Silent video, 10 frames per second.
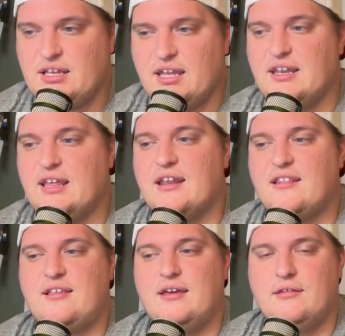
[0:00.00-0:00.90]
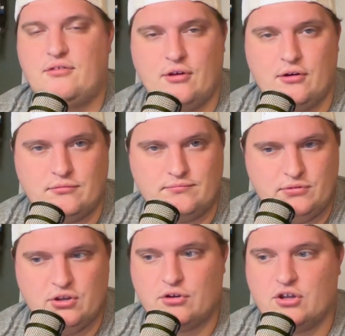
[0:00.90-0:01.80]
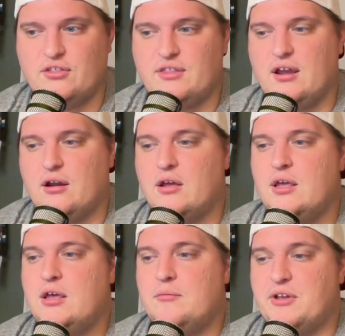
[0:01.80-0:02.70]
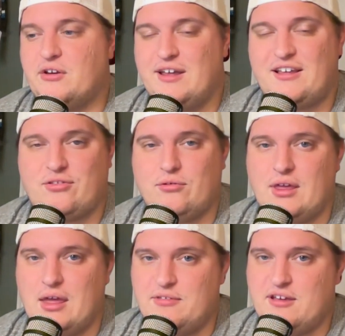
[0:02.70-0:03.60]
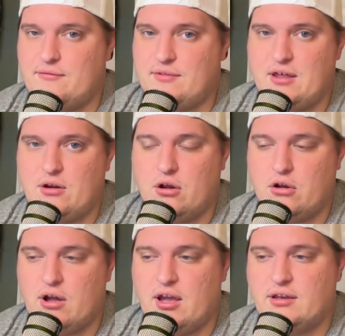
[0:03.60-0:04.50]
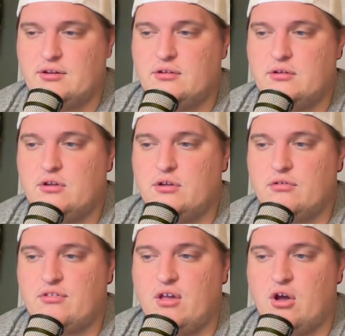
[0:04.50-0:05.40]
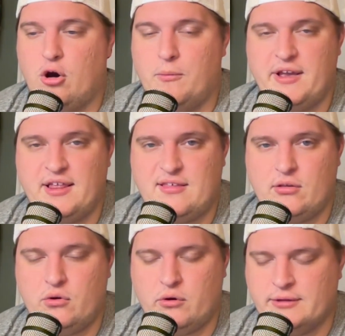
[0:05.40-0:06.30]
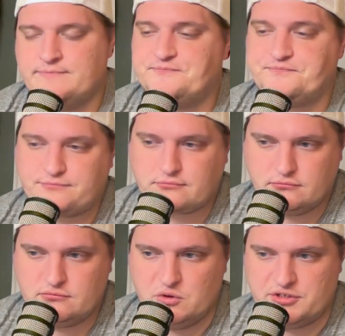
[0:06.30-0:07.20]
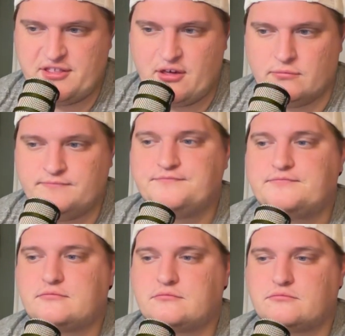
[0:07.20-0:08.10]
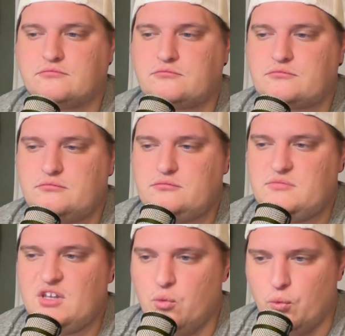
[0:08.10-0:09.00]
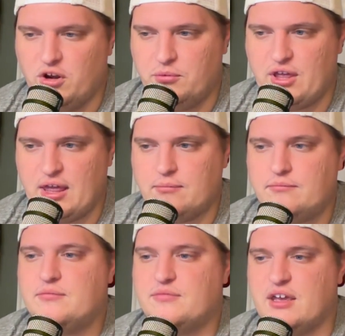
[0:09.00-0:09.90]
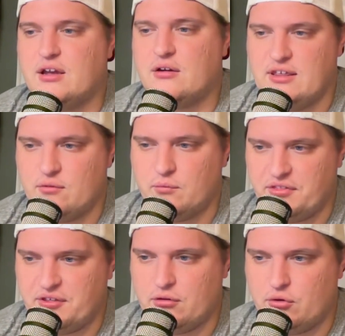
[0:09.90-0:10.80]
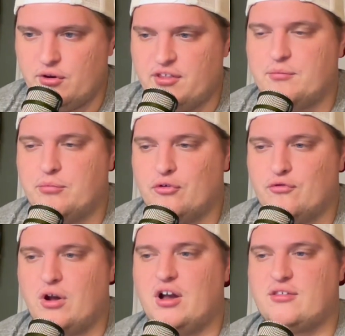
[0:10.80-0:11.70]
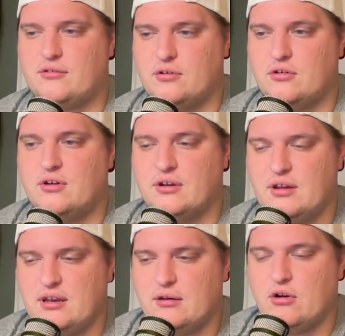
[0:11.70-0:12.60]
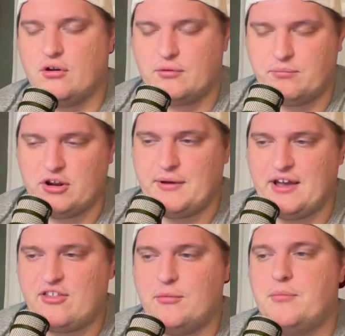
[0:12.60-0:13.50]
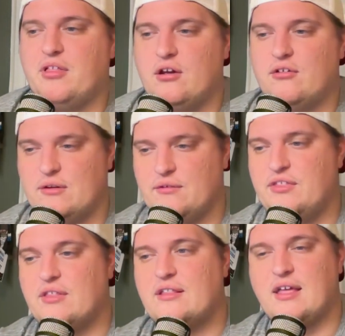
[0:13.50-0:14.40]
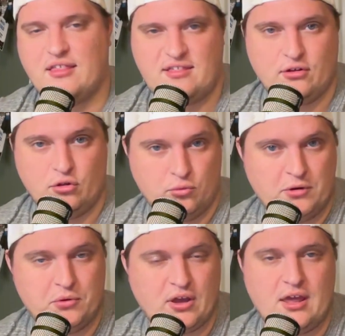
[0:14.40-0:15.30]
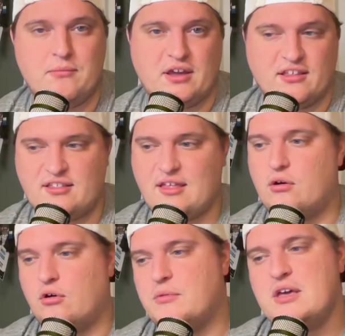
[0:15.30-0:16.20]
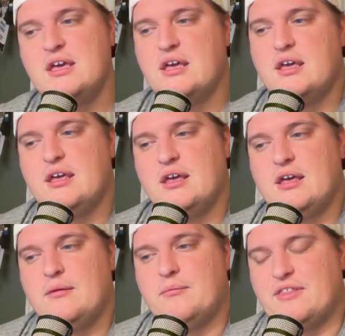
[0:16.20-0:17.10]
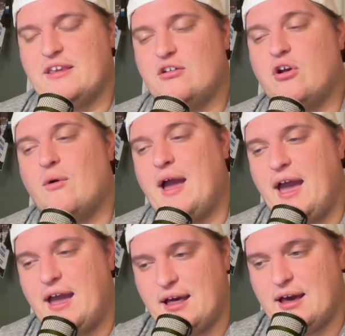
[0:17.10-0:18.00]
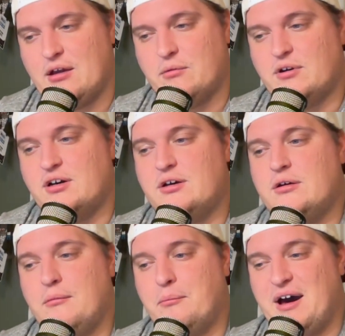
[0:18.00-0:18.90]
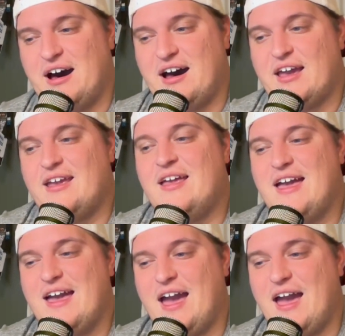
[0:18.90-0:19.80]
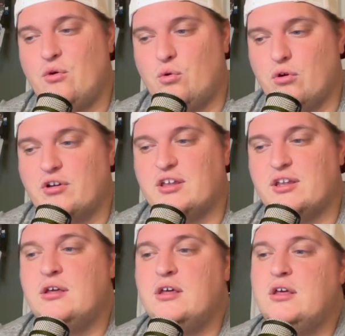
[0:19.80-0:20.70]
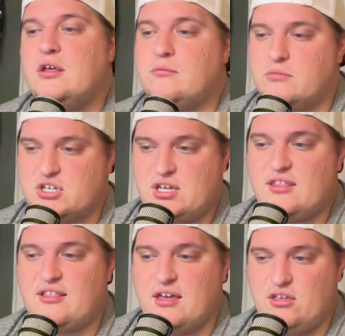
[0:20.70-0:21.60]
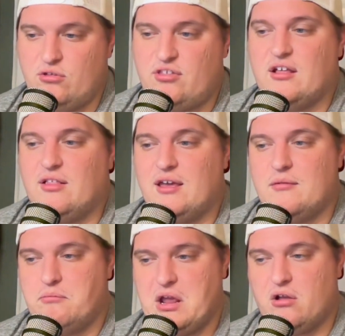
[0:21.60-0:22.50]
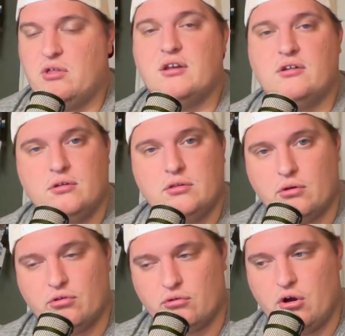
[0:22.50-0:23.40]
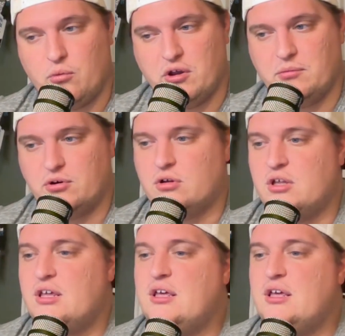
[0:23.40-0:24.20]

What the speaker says: Indiana State, so you're good there. But your next 3 games after that are a grind. You're home against Illinois, which is home, winnable game there, even with Illinois' improved roster and or bringing back so many players and everything like that. Still a winnable game because it's at home. But then you go at Iowa, bye, at Oregon, Michigan State, UCLA, Maryland. Those are all winnable.